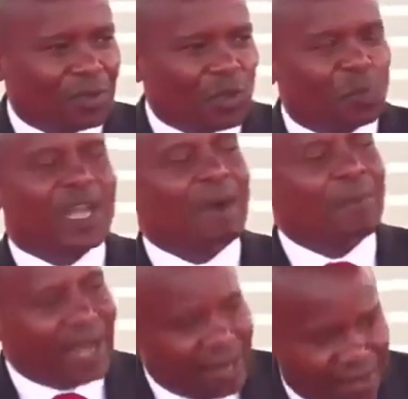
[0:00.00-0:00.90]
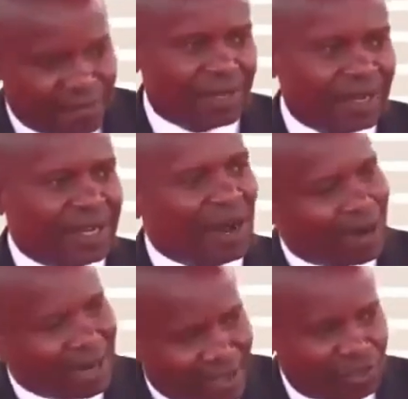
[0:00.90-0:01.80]
to become anything in
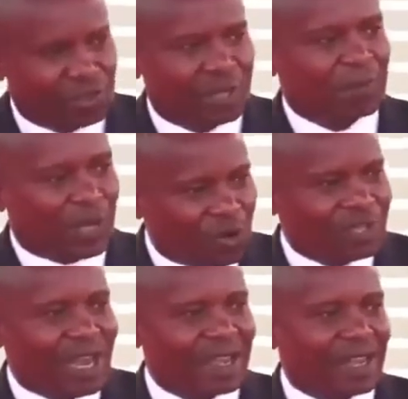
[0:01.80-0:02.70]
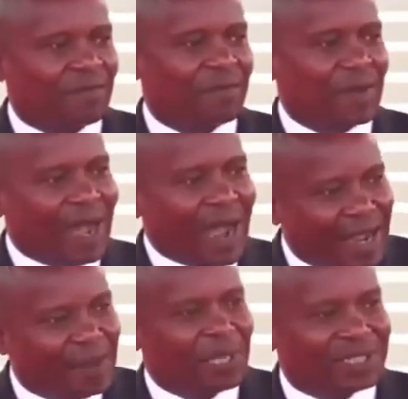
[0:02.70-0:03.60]
our country, because I
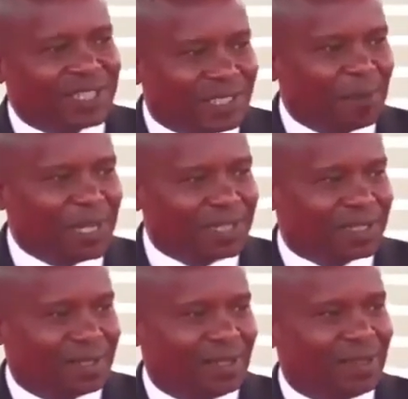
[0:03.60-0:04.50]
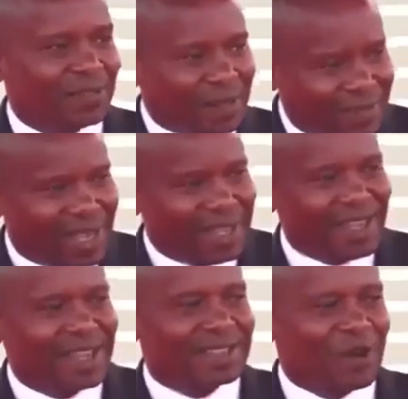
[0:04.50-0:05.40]
am a testament that
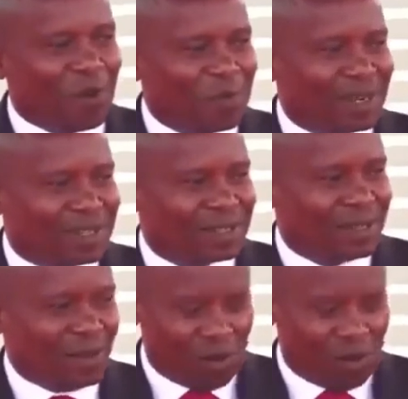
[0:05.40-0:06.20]
Kenya is the homeland